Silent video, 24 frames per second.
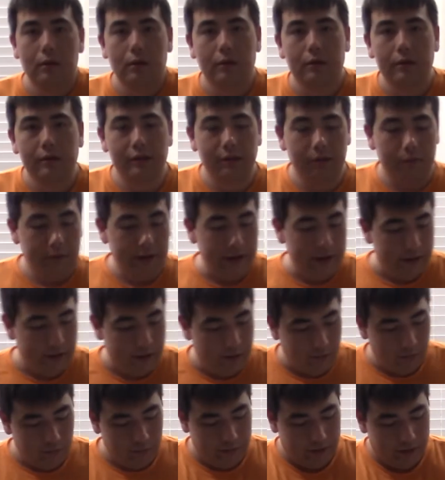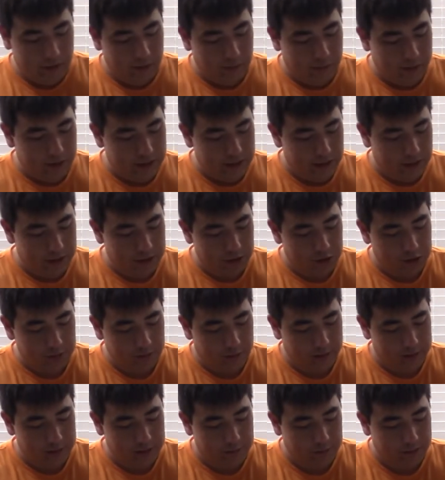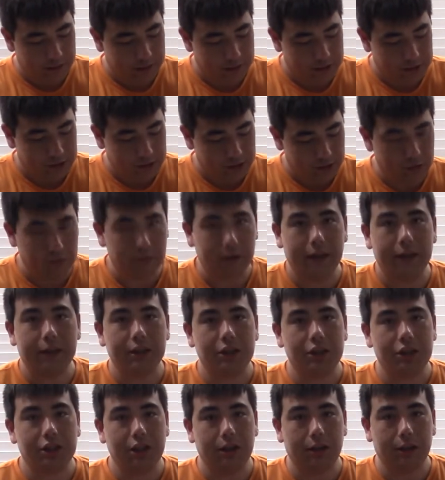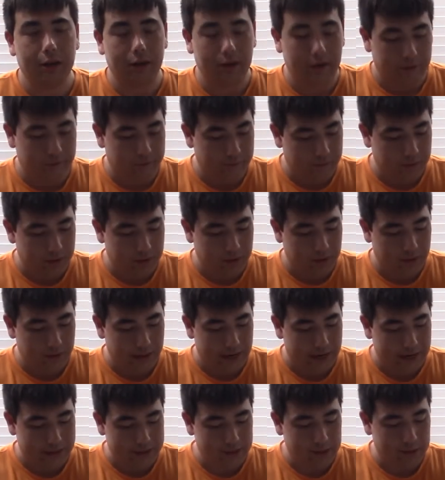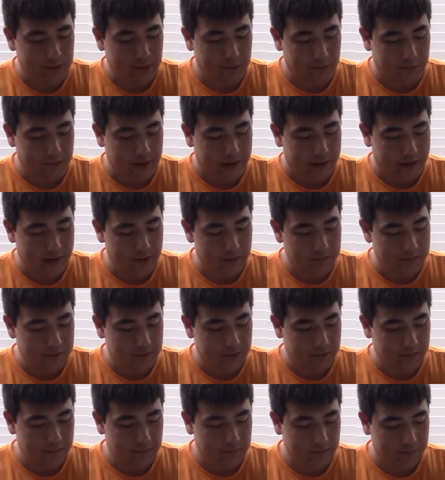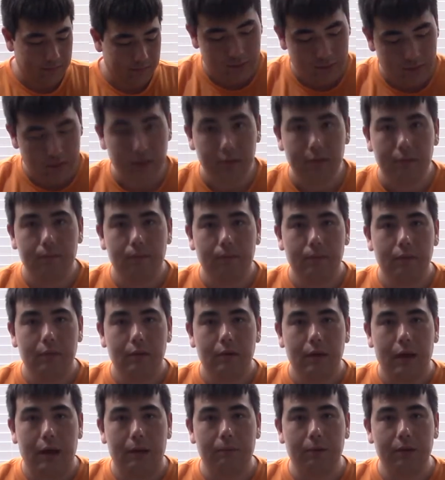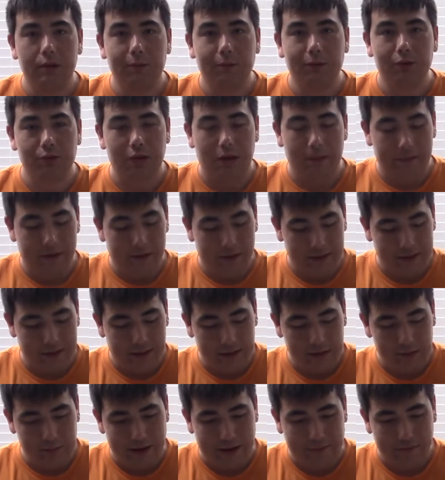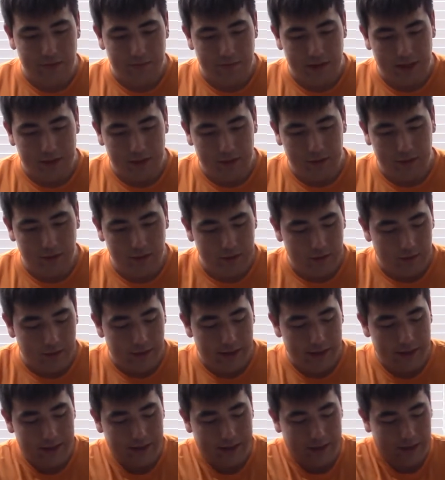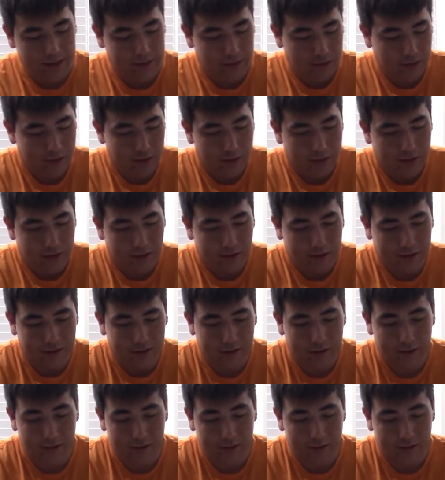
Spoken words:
So now we're going to need to transfer this to a sheet of plastic wrap. And once we drop it onto this, we have to make it look like a log